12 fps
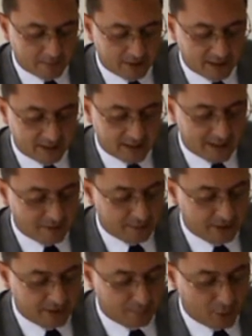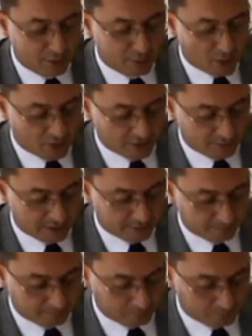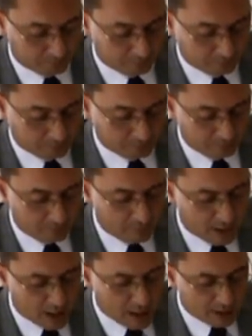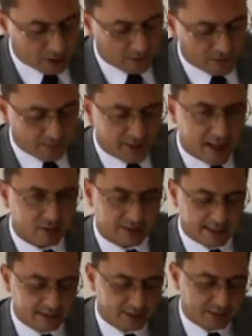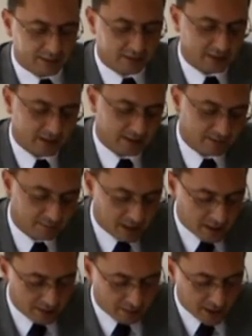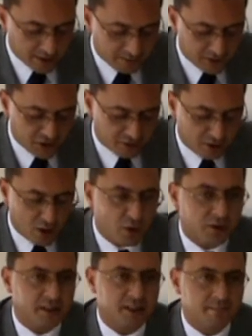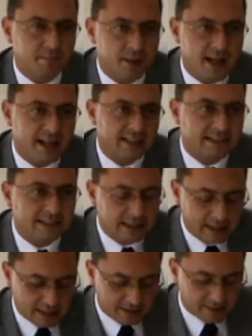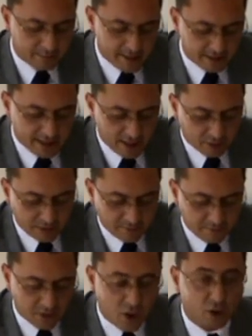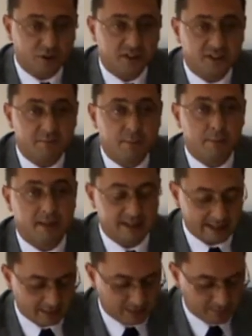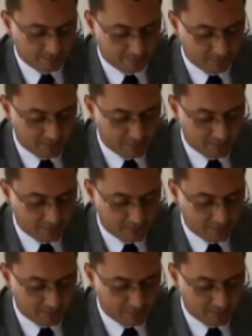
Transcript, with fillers: the intergovernment support programs. So from the outset, uh, an official loan implies the bailout of holders of public debt.